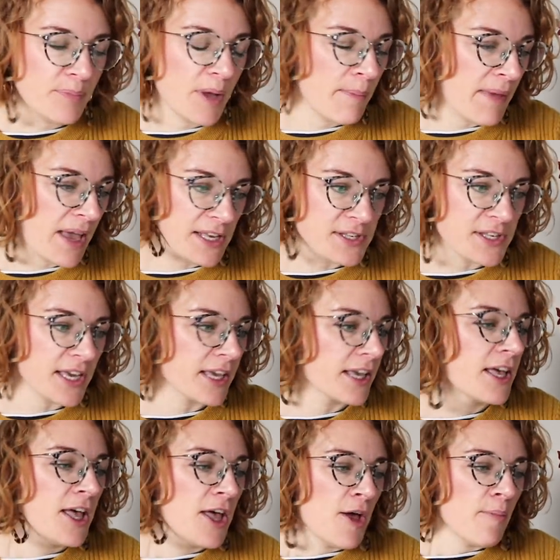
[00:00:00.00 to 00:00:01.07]

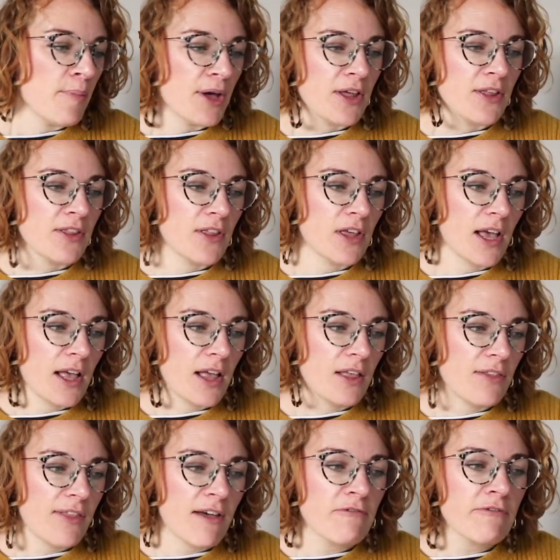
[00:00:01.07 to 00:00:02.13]
amazing. But
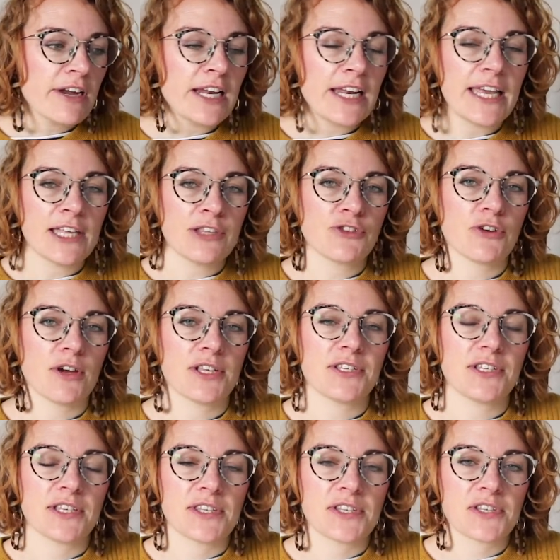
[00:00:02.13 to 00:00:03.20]
they're really
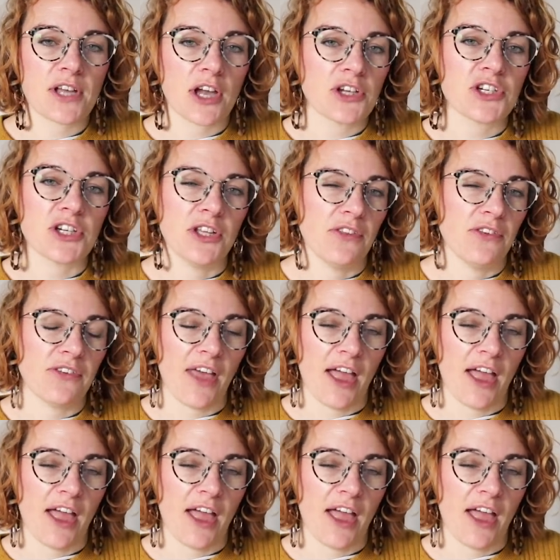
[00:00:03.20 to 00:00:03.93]
interesting discussions,